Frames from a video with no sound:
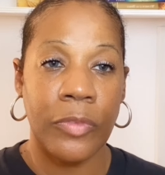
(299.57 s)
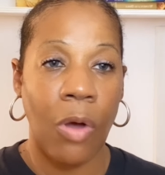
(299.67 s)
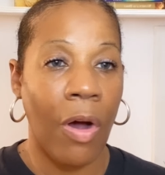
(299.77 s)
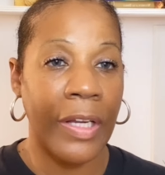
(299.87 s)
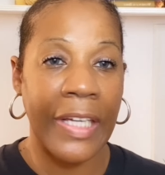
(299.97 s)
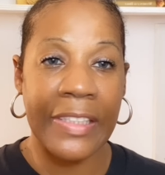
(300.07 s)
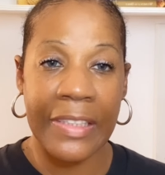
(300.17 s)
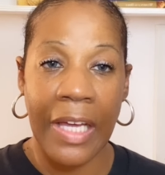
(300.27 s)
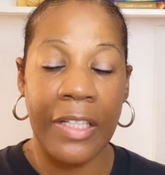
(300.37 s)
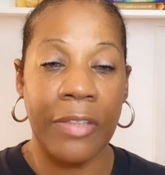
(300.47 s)
are they
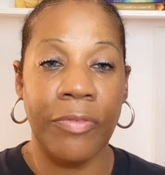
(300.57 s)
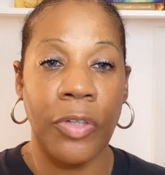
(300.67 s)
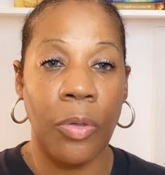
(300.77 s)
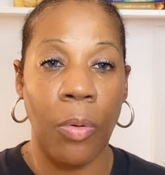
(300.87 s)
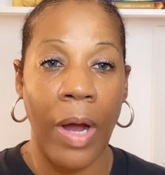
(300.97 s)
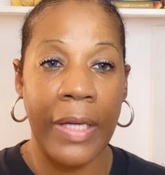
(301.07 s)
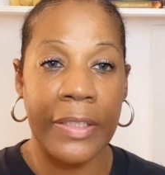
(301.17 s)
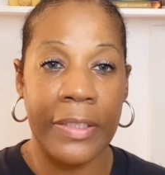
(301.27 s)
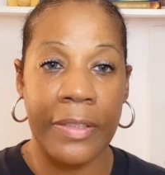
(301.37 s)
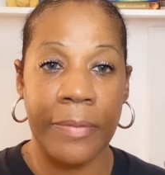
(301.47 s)
standing for
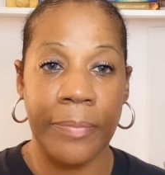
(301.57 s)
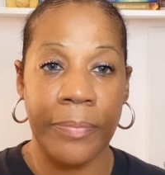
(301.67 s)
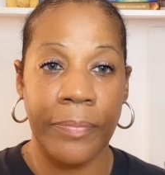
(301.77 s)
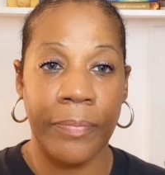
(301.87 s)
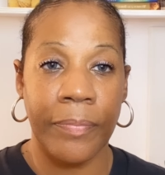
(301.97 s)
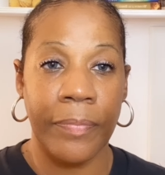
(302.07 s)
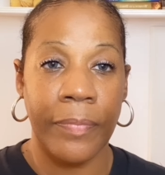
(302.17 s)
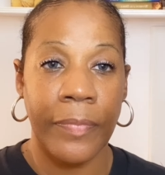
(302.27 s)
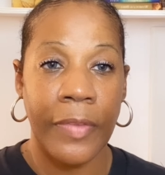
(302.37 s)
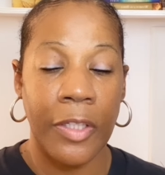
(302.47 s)
Christ?
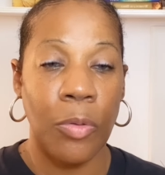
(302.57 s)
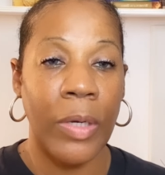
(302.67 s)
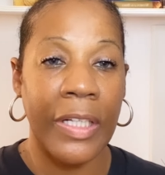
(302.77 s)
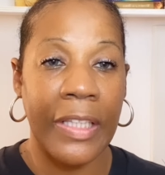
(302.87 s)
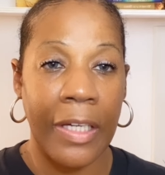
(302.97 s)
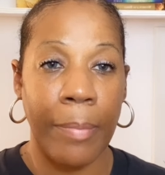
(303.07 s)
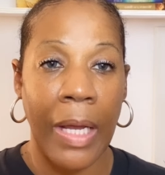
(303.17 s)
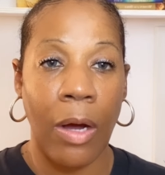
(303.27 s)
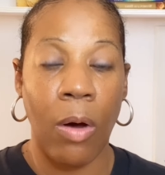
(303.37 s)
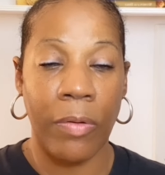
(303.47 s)
You want to think
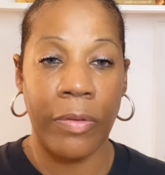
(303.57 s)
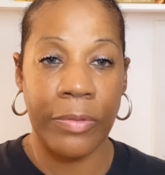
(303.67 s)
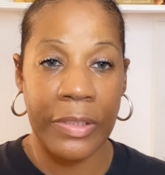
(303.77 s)
about all those